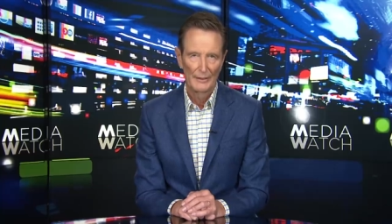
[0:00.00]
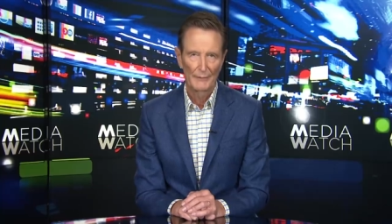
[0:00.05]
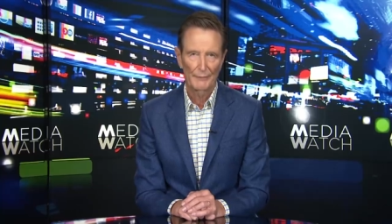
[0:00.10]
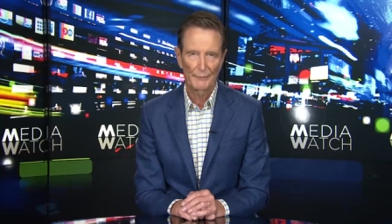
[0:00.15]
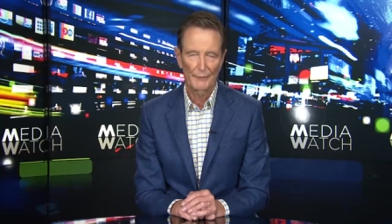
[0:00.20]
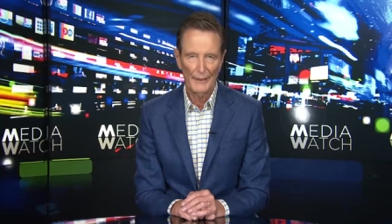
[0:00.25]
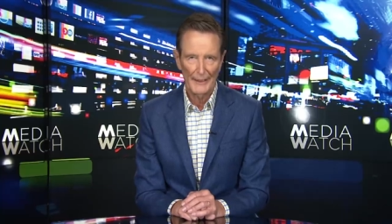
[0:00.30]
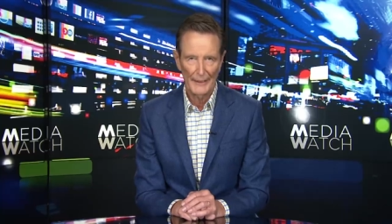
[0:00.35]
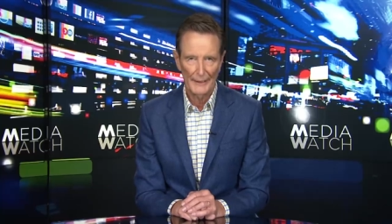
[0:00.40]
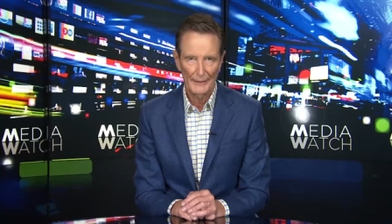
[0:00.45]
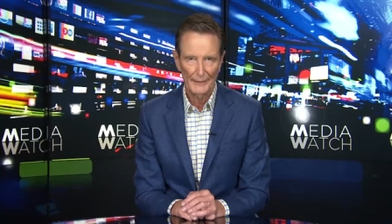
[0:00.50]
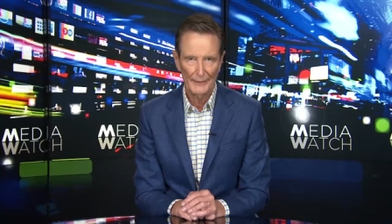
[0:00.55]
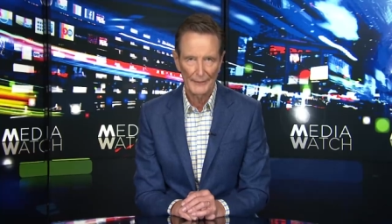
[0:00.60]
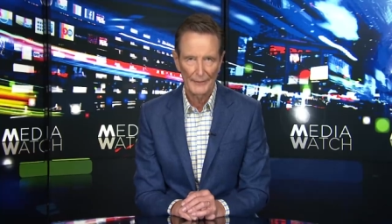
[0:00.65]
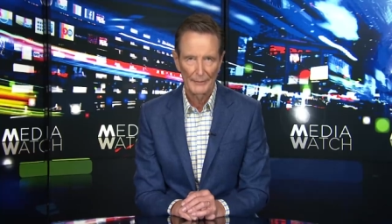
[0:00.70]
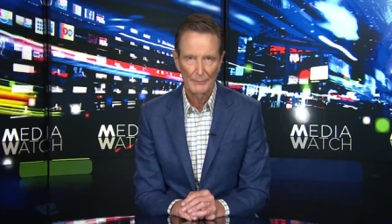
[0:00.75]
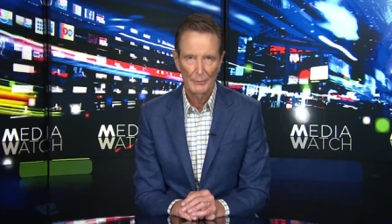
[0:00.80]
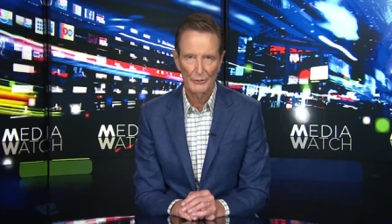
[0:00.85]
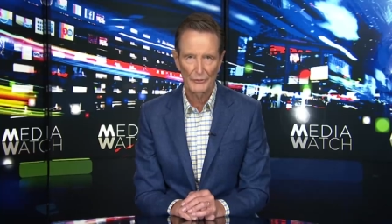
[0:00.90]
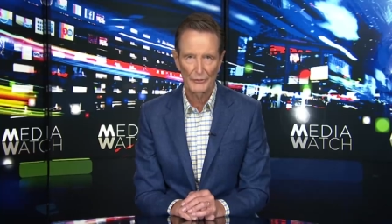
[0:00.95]

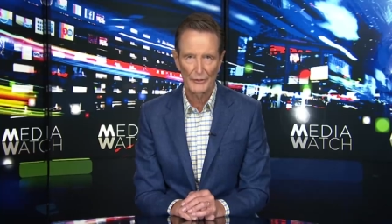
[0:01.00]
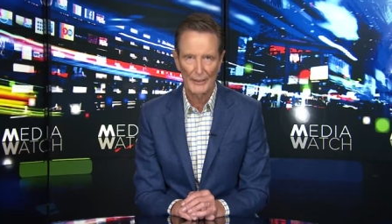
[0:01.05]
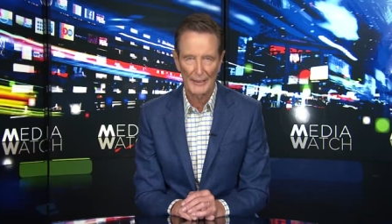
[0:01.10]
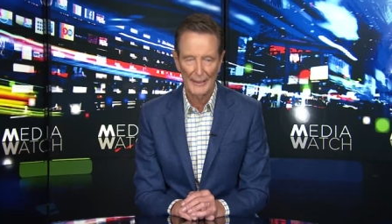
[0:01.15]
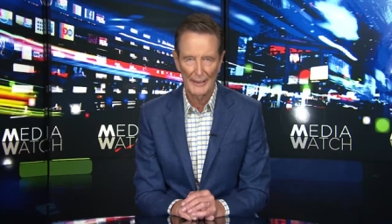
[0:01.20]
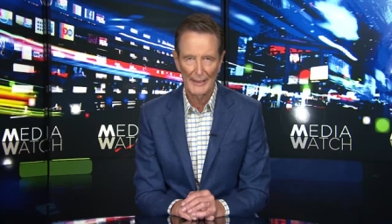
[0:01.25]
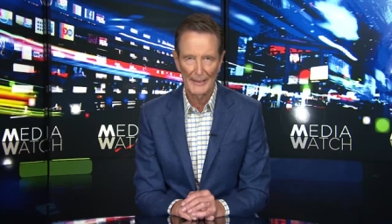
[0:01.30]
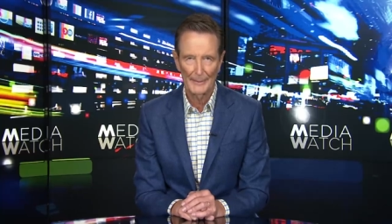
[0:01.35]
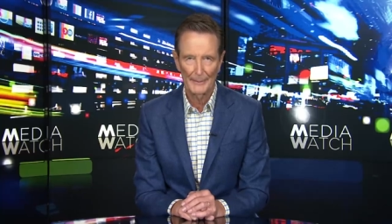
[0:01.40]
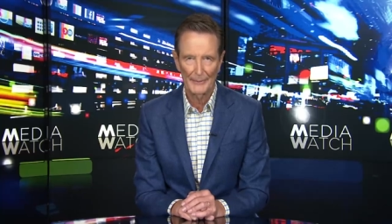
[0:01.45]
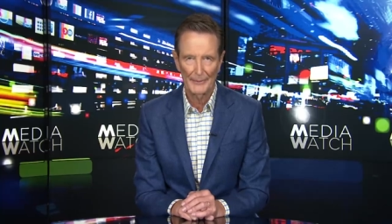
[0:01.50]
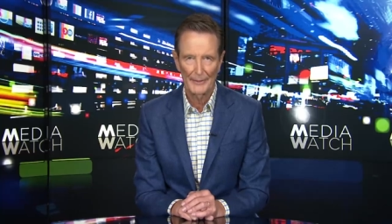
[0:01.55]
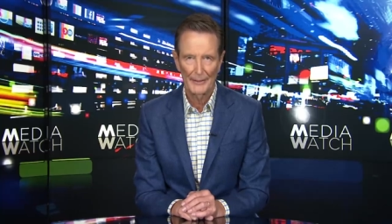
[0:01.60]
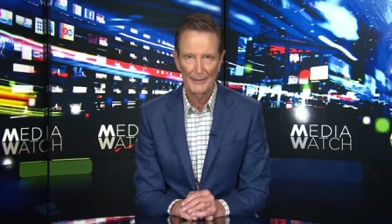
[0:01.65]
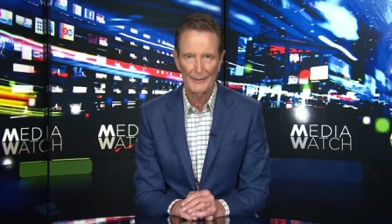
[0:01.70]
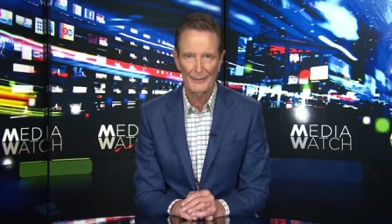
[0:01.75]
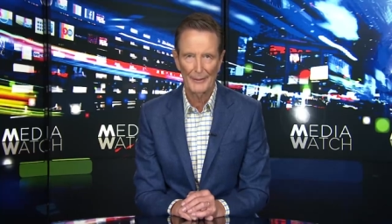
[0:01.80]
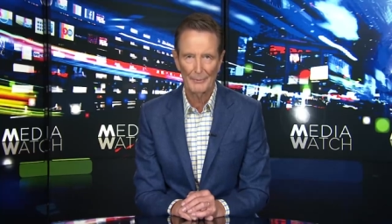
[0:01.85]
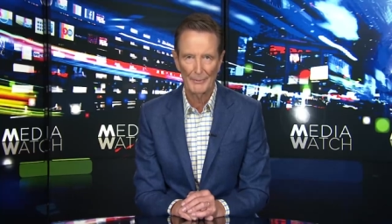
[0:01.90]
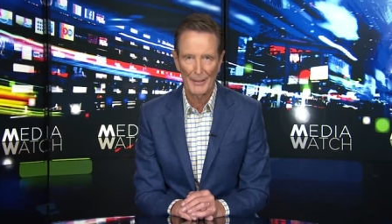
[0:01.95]
friends pushed her claims
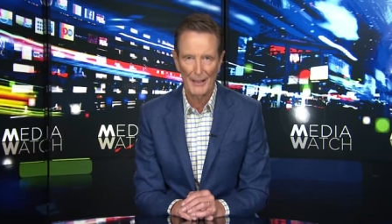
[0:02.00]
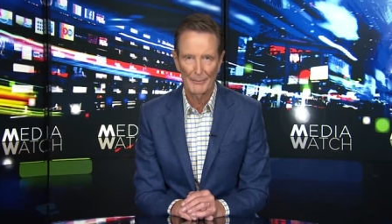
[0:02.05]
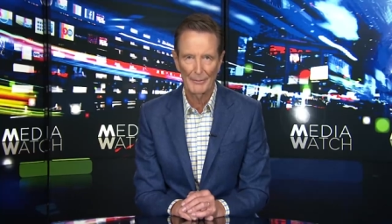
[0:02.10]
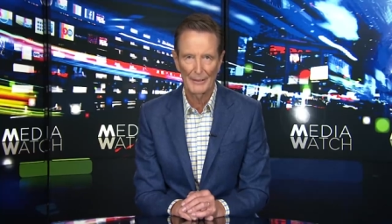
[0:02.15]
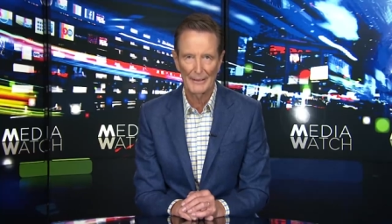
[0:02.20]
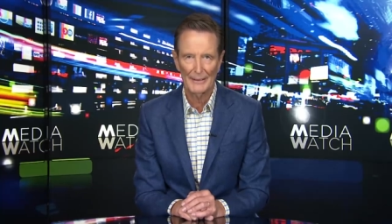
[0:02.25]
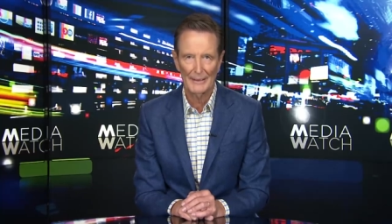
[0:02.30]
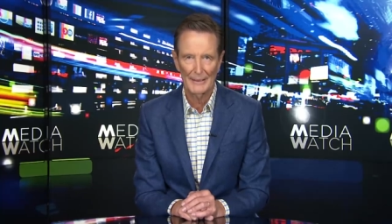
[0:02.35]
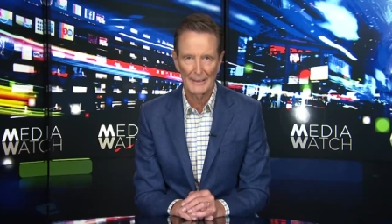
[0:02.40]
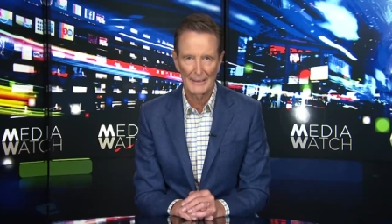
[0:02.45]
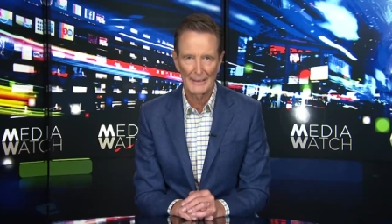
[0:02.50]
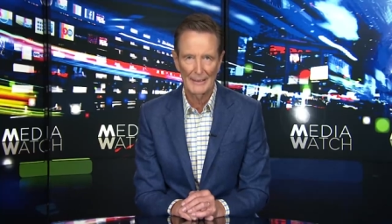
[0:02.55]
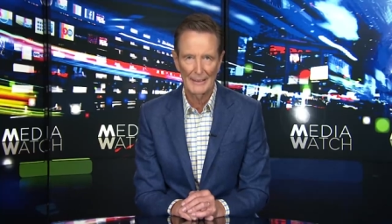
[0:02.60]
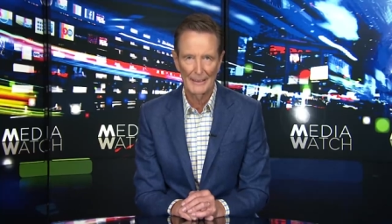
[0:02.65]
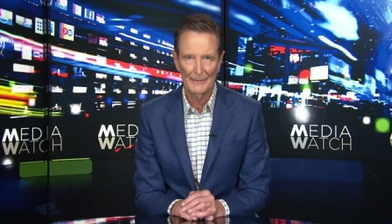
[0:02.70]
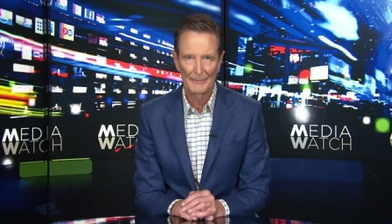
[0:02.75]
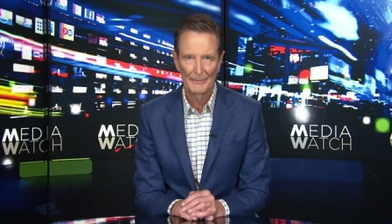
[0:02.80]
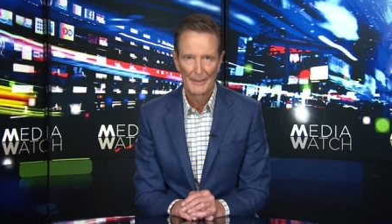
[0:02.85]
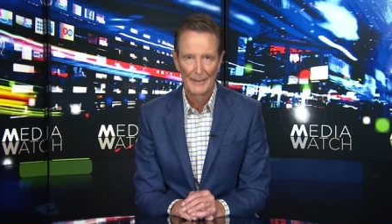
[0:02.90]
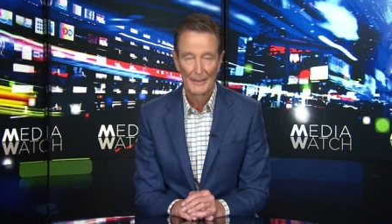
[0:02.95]
into the public eye,